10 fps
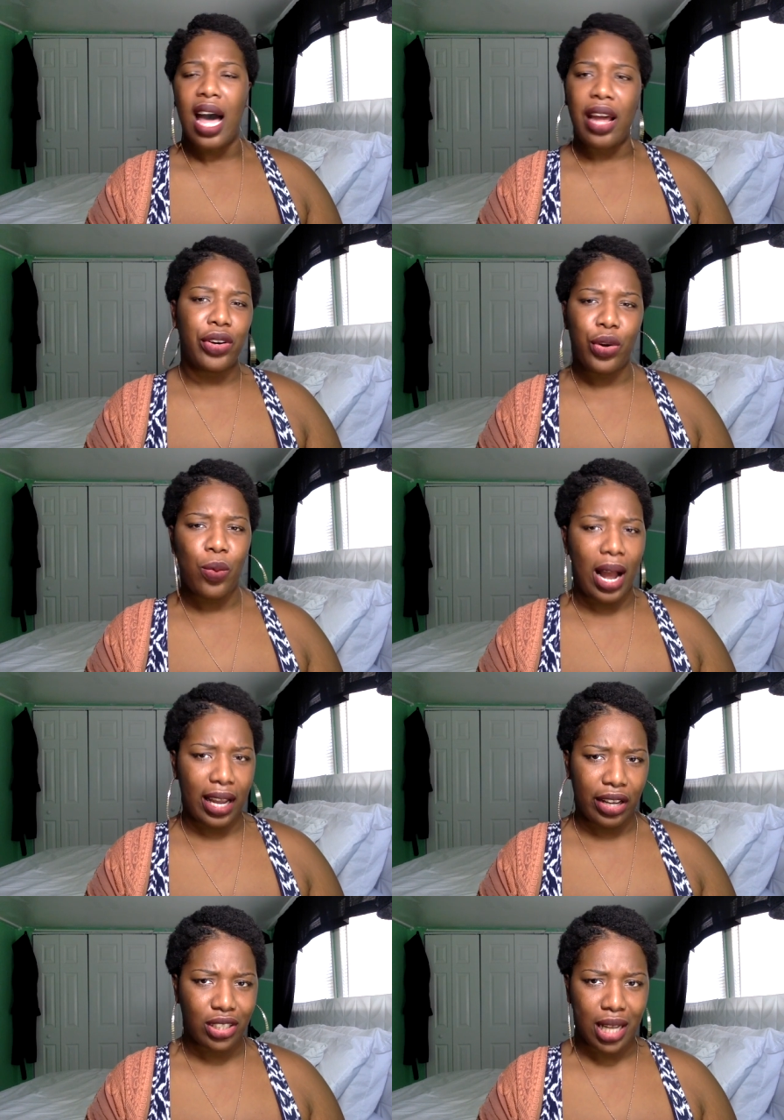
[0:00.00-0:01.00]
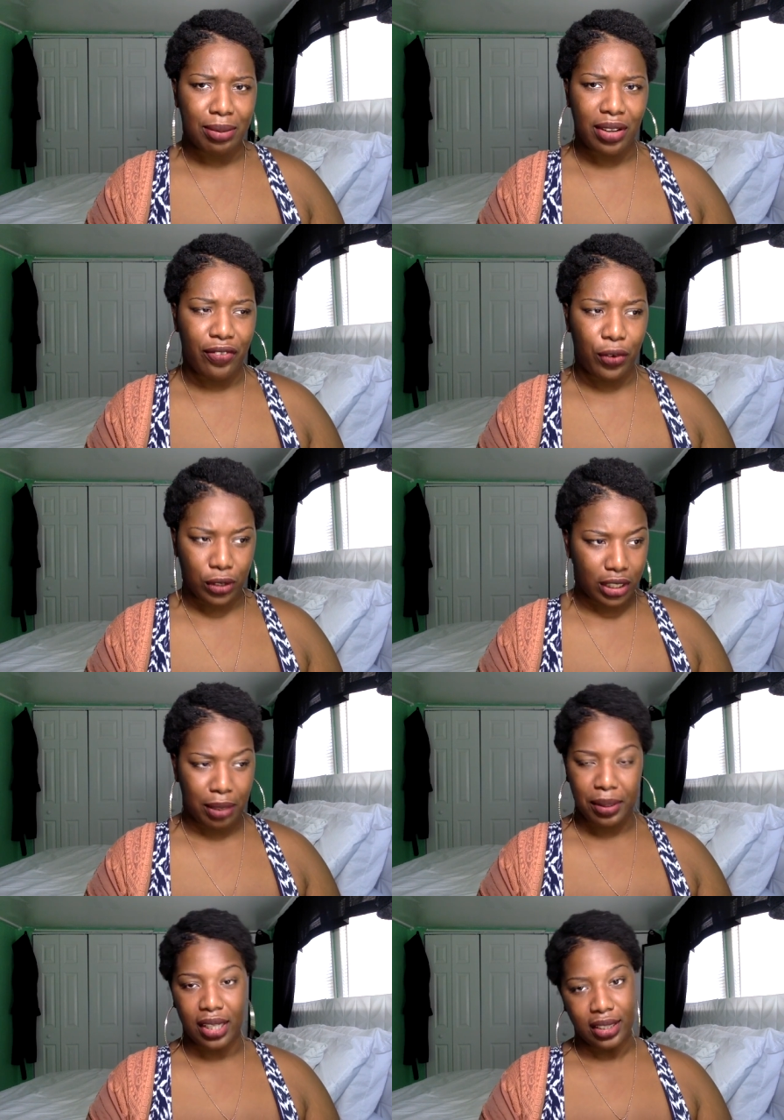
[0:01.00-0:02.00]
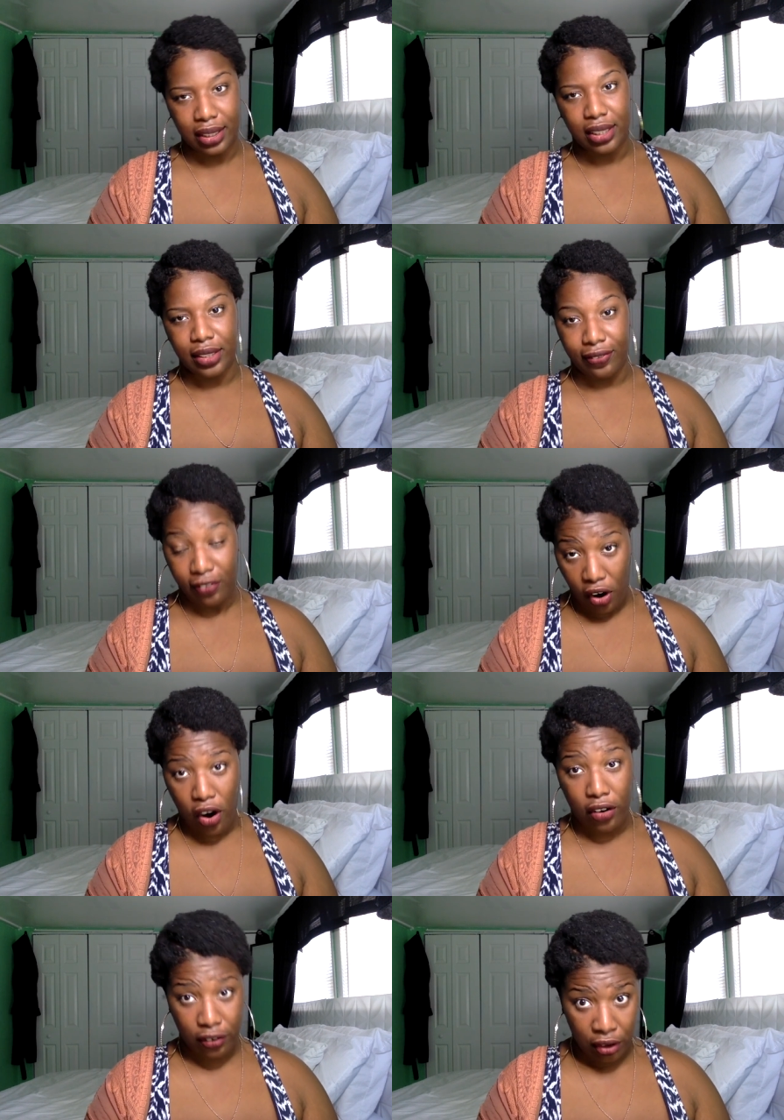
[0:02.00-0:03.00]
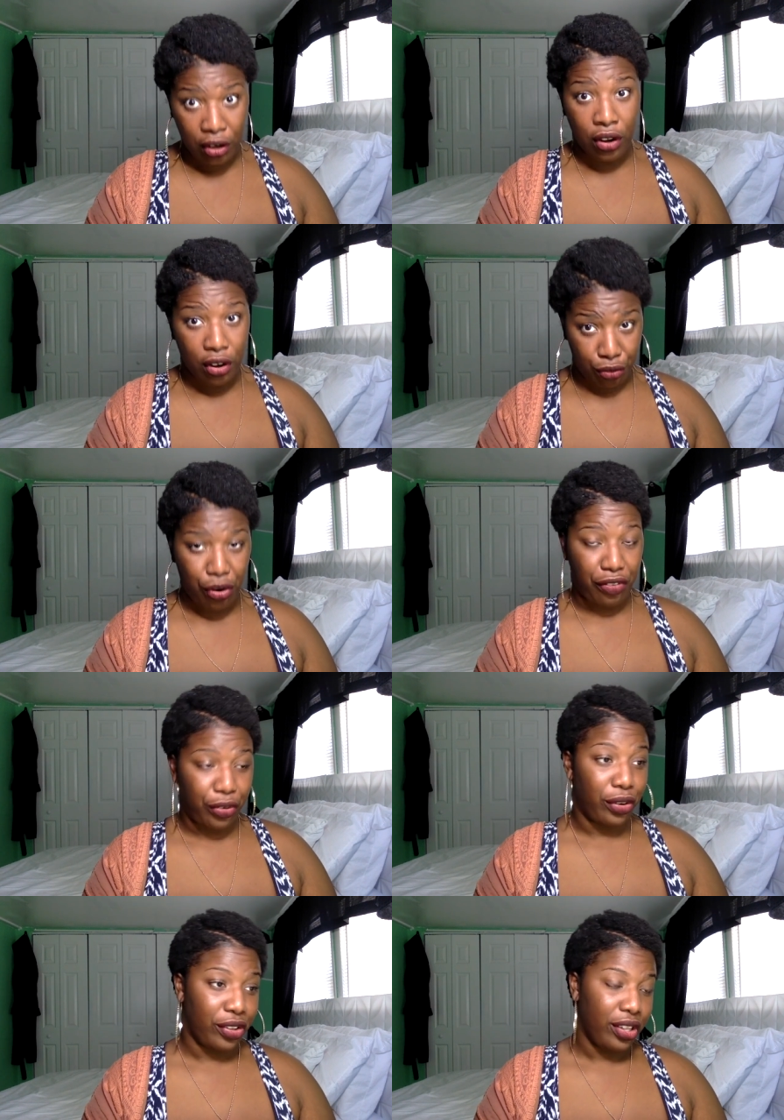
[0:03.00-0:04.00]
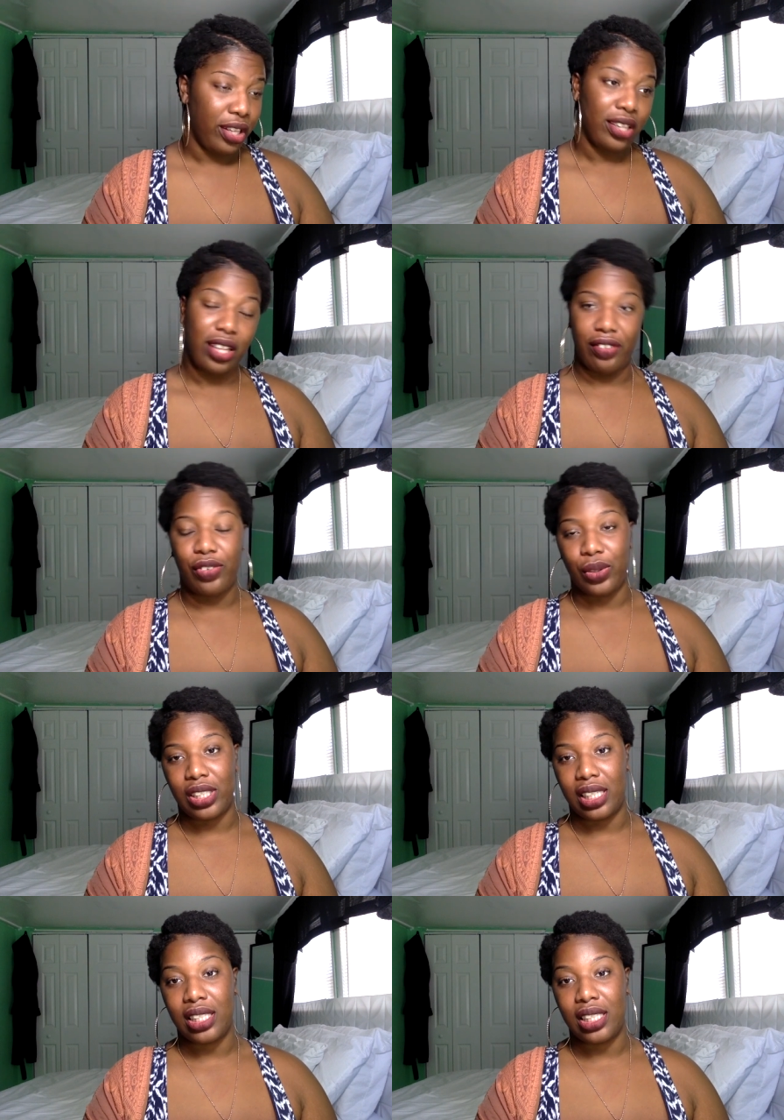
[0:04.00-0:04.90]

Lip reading: I don't know why hair stops at 4C, because this is far rougher than 4C.